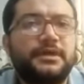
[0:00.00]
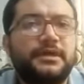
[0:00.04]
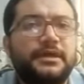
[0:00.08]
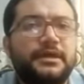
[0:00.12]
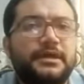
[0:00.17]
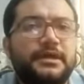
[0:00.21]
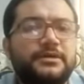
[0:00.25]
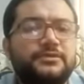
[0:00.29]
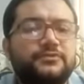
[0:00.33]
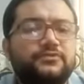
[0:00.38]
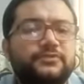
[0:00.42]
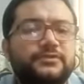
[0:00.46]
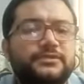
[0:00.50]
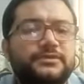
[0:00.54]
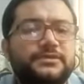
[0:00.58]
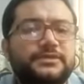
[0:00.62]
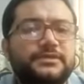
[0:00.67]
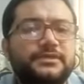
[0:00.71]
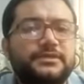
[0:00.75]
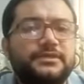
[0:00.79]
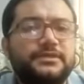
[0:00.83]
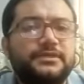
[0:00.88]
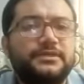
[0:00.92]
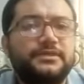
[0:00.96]
as we
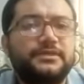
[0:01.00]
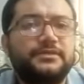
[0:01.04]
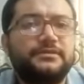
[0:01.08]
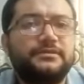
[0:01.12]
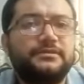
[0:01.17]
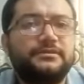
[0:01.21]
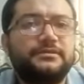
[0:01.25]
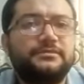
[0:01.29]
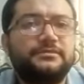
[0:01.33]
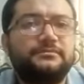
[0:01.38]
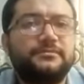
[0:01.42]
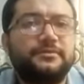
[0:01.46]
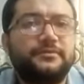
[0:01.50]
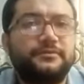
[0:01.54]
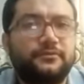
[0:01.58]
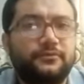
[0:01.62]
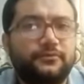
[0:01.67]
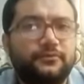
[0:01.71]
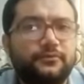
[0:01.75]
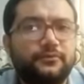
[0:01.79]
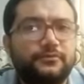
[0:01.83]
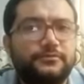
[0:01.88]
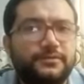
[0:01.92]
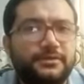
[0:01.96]
said
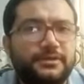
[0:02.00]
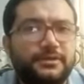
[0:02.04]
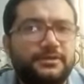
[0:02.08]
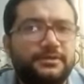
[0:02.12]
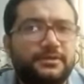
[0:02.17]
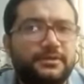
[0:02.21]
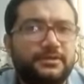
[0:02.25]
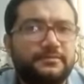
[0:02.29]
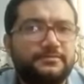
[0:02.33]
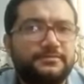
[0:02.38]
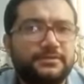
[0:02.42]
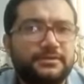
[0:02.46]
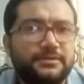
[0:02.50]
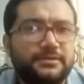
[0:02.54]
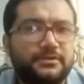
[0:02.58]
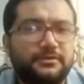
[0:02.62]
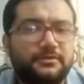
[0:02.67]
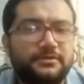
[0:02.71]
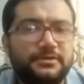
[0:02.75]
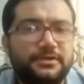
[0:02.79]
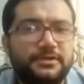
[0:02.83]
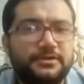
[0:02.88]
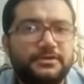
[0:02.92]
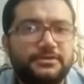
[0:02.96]
before many times in our
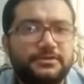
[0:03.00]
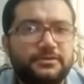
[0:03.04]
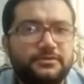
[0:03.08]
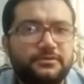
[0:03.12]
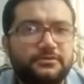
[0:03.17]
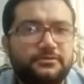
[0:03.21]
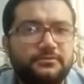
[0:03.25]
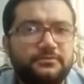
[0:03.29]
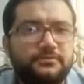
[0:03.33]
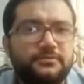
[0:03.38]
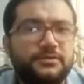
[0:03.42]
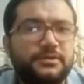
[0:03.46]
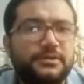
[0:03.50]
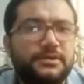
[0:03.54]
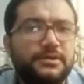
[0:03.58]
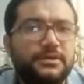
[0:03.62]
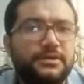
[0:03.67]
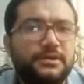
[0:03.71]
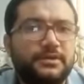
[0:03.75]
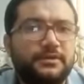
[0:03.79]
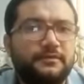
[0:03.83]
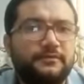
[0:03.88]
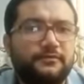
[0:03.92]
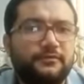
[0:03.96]
ICU,
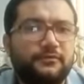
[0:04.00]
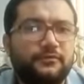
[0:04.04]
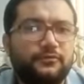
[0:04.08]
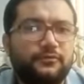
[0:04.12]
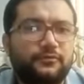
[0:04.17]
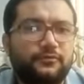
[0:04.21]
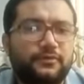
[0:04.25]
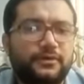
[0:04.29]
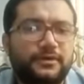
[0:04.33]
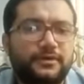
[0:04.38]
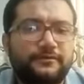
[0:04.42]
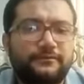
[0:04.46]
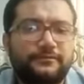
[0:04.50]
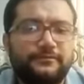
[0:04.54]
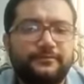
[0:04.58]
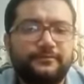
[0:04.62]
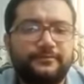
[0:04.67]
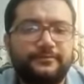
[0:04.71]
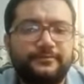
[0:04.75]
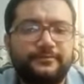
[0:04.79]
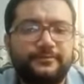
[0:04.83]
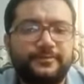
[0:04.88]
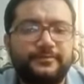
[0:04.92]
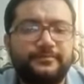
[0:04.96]
if you have
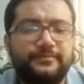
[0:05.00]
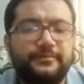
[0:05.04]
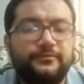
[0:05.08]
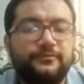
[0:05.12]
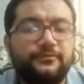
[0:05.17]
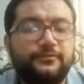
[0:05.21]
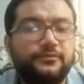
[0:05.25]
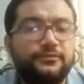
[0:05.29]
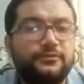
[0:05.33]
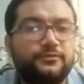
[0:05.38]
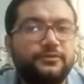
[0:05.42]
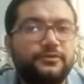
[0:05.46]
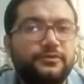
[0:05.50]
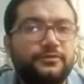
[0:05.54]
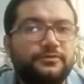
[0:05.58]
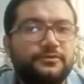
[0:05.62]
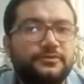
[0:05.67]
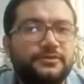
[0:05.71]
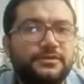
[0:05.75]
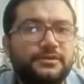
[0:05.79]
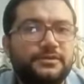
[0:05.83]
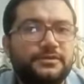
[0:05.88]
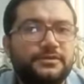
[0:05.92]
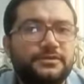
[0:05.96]
been before work with
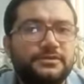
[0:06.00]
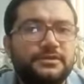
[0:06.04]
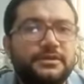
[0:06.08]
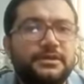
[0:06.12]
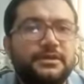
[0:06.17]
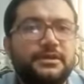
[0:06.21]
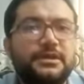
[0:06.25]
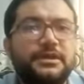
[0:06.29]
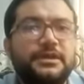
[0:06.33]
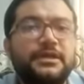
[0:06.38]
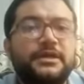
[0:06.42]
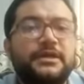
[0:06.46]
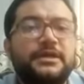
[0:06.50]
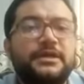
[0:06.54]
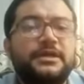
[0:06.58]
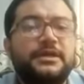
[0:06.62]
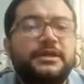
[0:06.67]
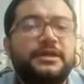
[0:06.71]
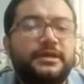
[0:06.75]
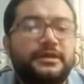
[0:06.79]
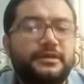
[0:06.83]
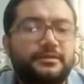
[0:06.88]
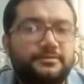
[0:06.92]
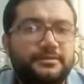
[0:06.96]
us,
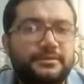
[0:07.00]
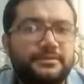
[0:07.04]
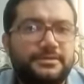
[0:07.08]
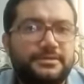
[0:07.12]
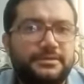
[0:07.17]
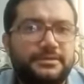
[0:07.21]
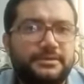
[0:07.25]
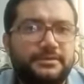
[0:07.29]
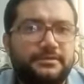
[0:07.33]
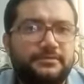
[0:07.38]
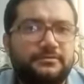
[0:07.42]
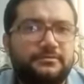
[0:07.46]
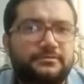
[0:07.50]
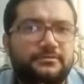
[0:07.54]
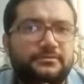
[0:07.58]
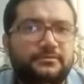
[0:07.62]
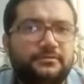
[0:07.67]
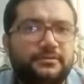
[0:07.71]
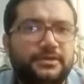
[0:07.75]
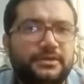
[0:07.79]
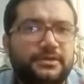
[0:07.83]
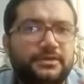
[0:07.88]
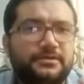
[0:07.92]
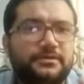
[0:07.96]
ABC,
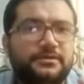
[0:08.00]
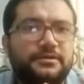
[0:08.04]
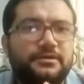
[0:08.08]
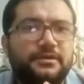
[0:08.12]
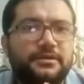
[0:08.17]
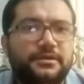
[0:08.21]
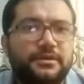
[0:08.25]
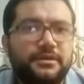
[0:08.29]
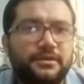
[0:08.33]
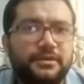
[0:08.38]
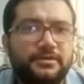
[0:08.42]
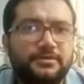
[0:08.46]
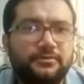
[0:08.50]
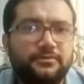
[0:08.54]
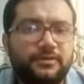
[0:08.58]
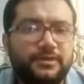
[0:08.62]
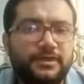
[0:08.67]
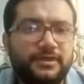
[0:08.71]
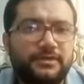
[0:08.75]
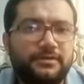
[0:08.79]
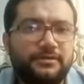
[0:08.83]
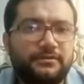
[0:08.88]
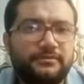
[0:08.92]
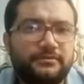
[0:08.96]
okay? Airway,
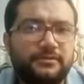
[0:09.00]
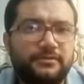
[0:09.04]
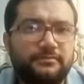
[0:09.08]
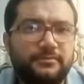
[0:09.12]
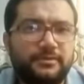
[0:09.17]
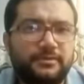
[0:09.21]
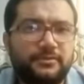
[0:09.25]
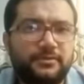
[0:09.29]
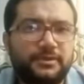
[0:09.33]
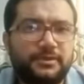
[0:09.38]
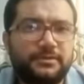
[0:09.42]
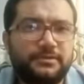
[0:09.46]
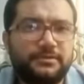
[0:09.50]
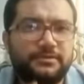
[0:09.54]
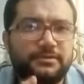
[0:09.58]
number one.